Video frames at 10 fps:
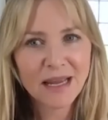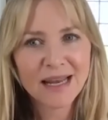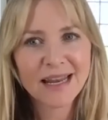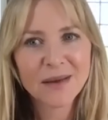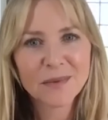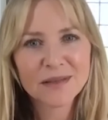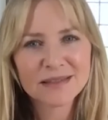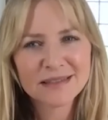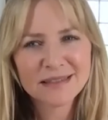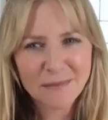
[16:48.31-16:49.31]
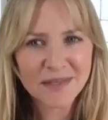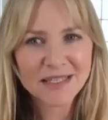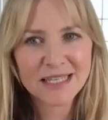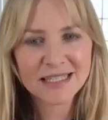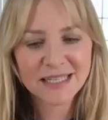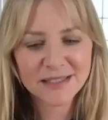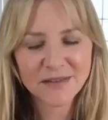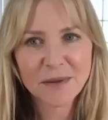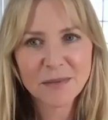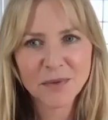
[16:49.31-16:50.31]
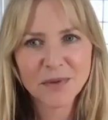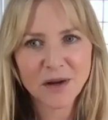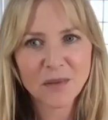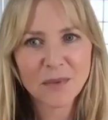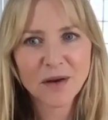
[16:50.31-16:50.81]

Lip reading: And it was something to the extent of people in therapy